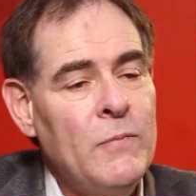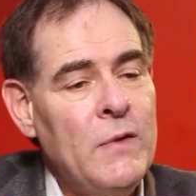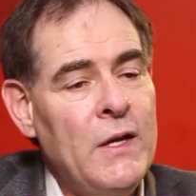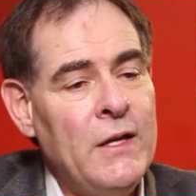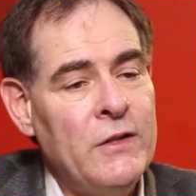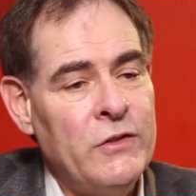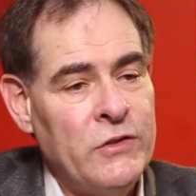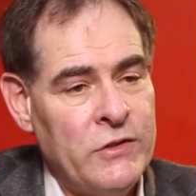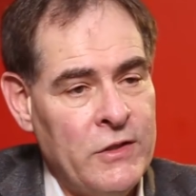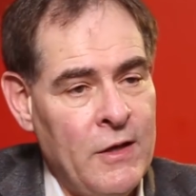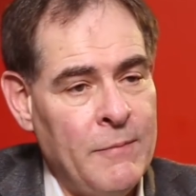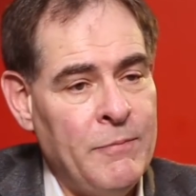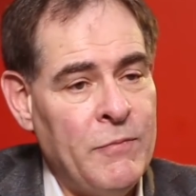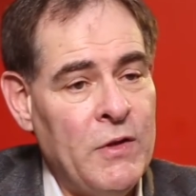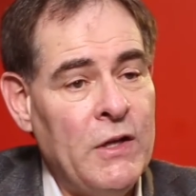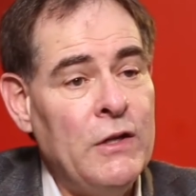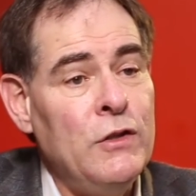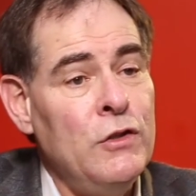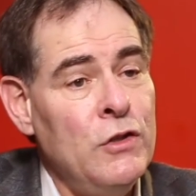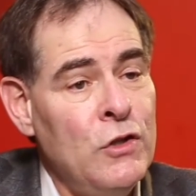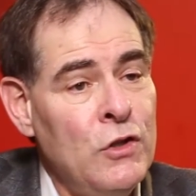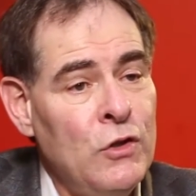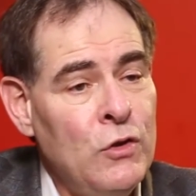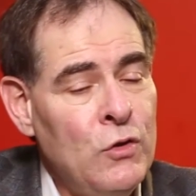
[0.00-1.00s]
It's
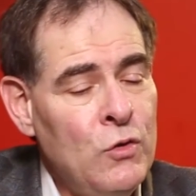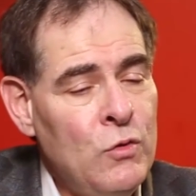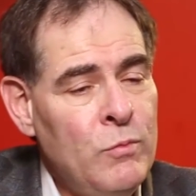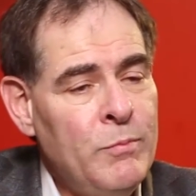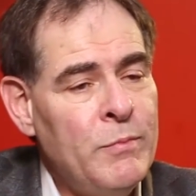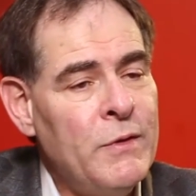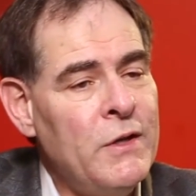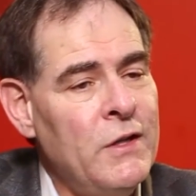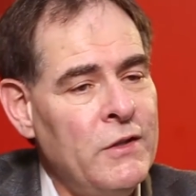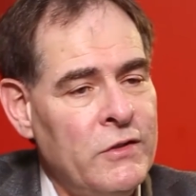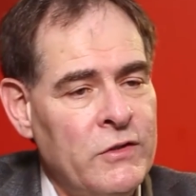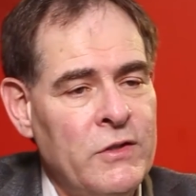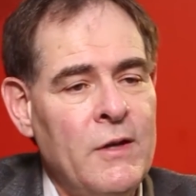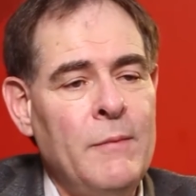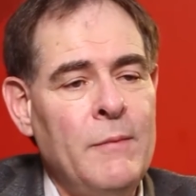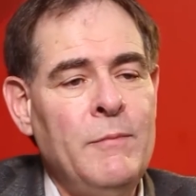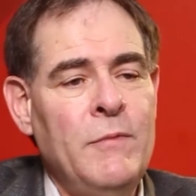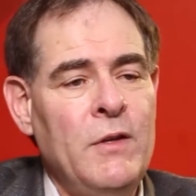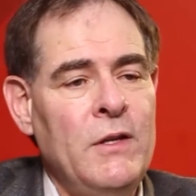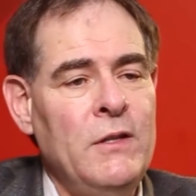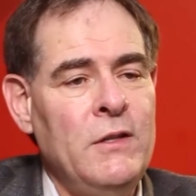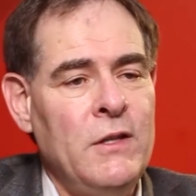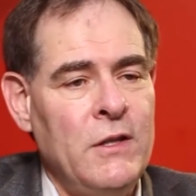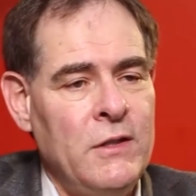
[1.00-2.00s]
something new, but it's
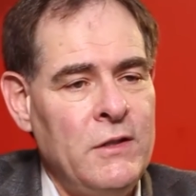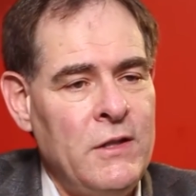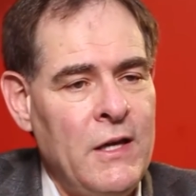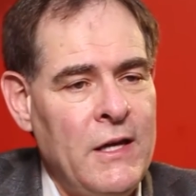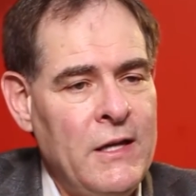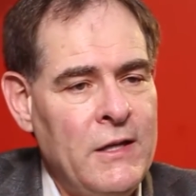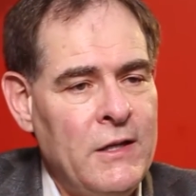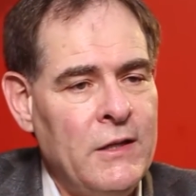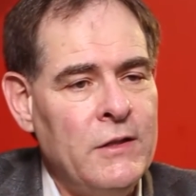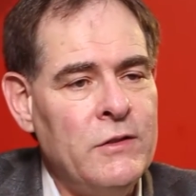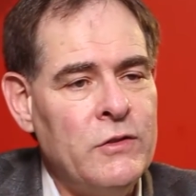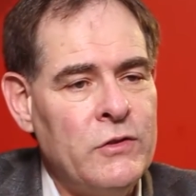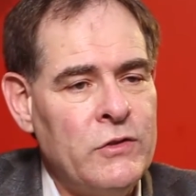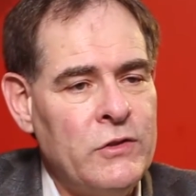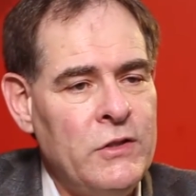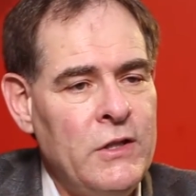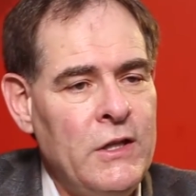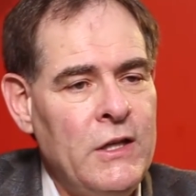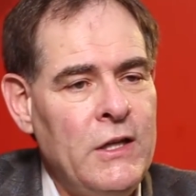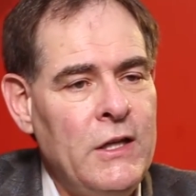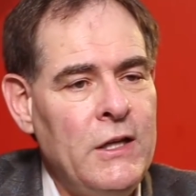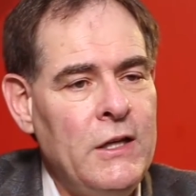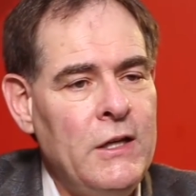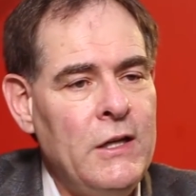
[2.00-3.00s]
something that they can
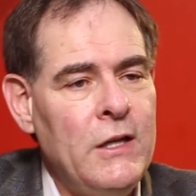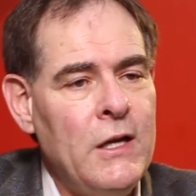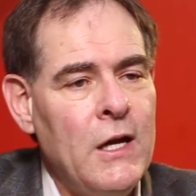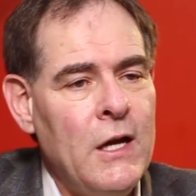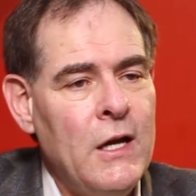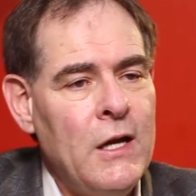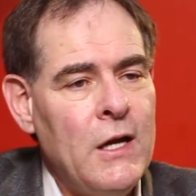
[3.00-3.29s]
see